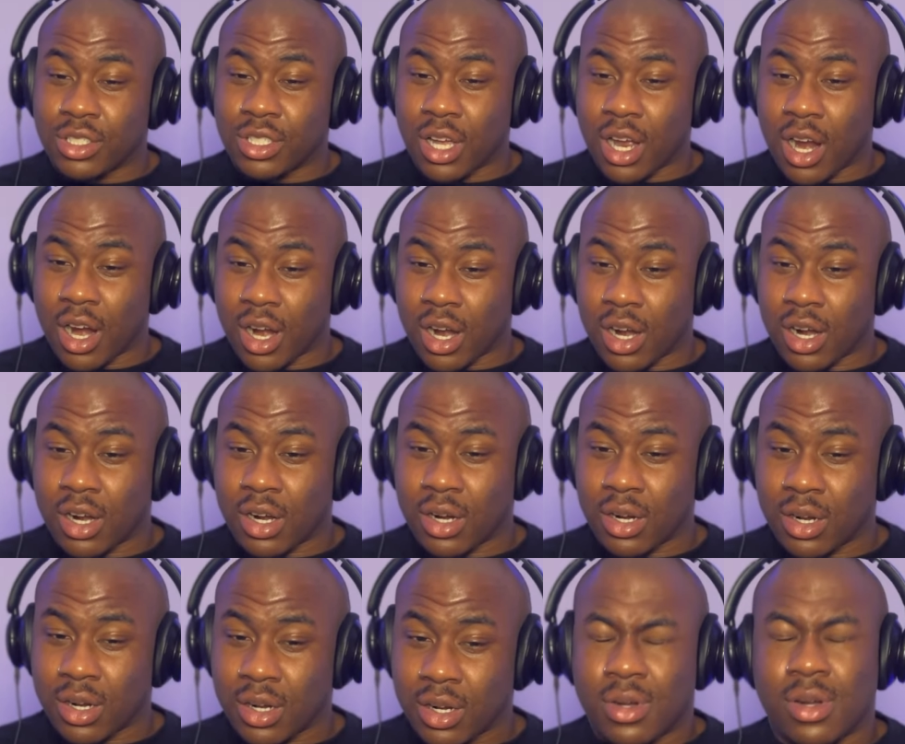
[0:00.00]
to her.
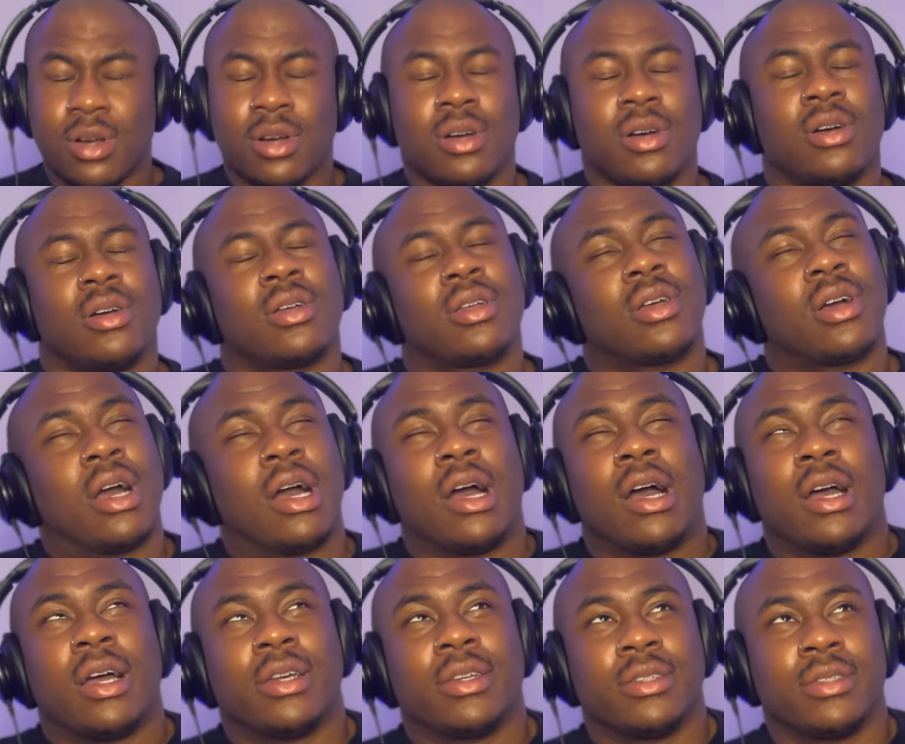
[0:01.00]
Oh,
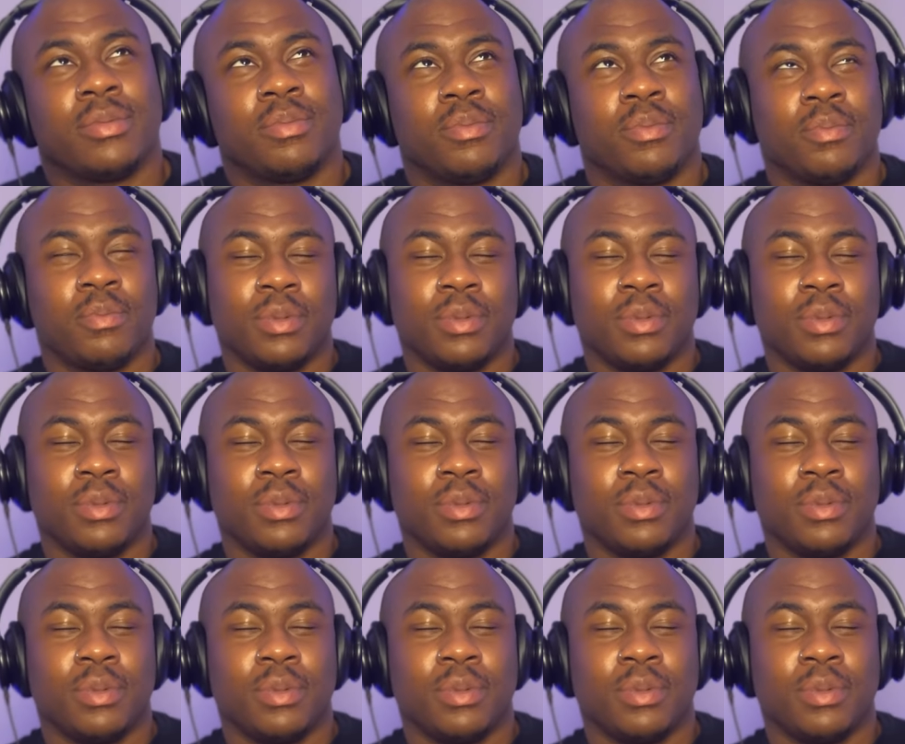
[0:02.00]
gosh.